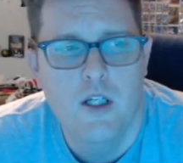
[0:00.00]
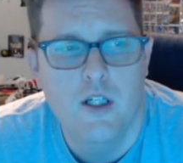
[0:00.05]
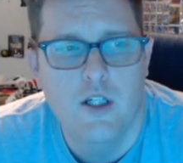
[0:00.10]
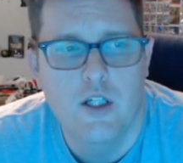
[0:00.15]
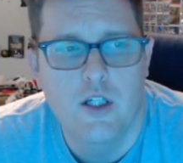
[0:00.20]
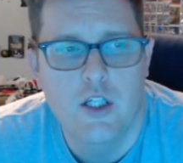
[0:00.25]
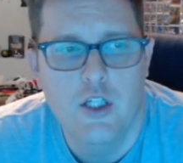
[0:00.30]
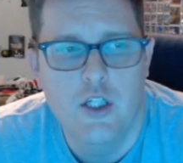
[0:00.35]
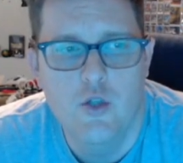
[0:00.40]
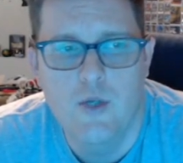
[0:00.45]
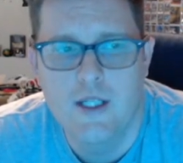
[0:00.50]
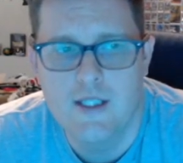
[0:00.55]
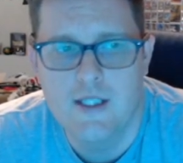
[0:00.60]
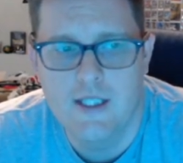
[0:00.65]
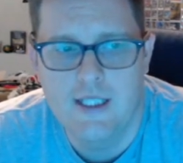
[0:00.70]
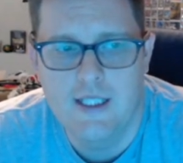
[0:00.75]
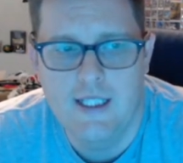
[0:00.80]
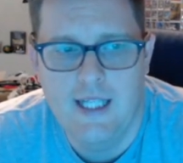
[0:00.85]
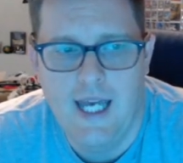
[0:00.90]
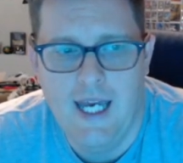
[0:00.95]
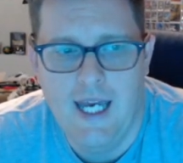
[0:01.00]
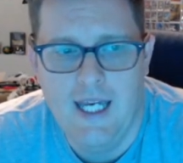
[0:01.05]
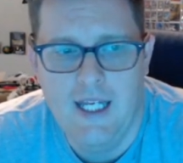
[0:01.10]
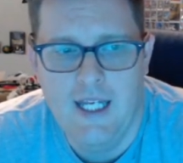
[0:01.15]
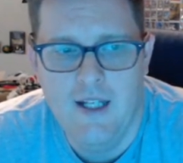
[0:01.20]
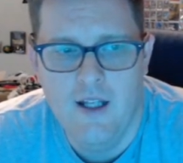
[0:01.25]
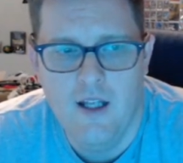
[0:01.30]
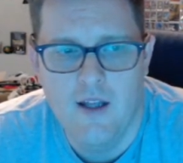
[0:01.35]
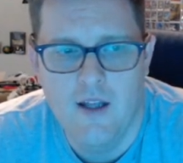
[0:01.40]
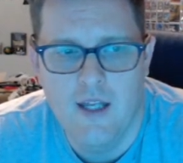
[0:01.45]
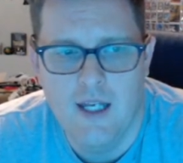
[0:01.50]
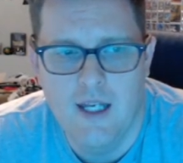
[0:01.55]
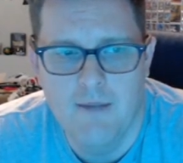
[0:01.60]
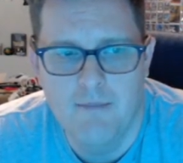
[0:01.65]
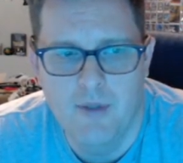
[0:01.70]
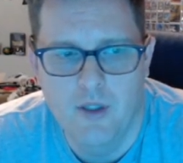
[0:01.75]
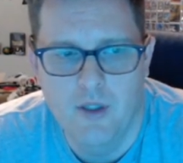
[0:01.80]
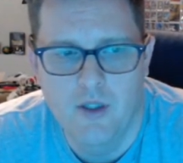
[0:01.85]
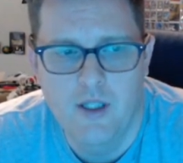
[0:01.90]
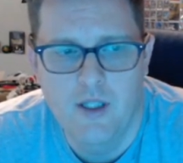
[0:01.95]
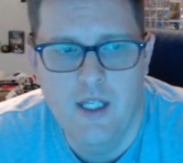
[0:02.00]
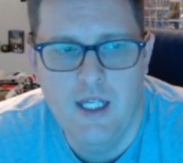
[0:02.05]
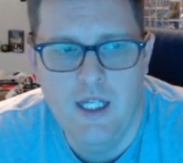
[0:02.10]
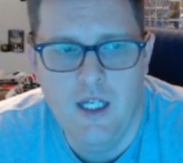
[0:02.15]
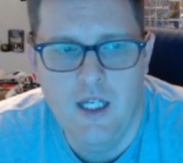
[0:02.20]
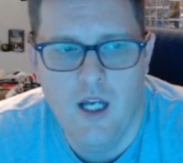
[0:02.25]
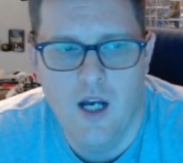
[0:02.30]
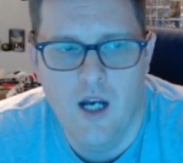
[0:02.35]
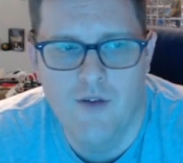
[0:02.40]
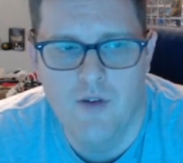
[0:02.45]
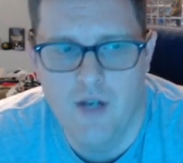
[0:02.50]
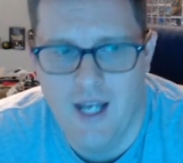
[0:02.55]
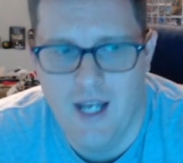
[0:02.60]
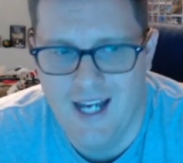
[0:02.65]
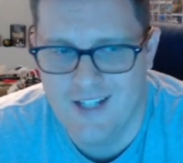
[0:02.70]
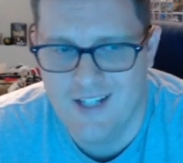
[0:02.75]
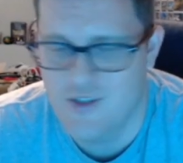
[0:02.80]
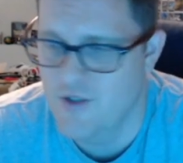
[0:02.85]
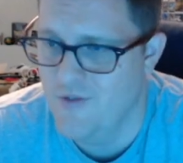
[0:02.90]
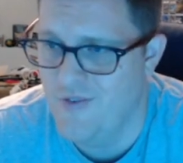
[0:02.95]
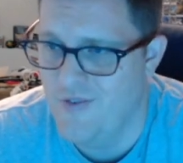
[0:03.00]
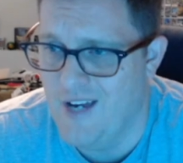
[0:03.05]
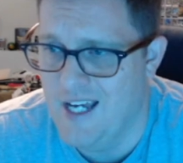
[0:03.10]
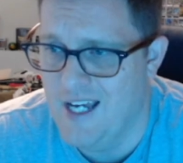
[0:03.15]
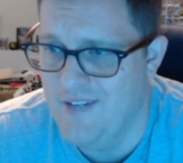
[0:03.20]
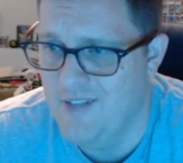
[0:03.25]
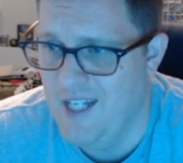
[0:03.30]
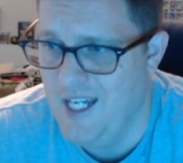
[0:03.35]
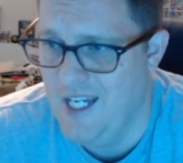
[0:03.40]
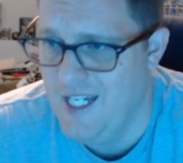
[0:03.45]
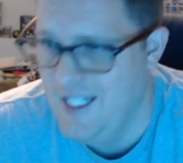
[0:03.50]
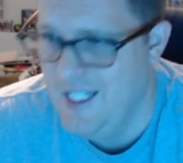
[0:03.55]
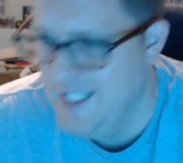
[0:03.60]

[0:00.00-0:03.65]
you get to gain the ability of an extra 5k,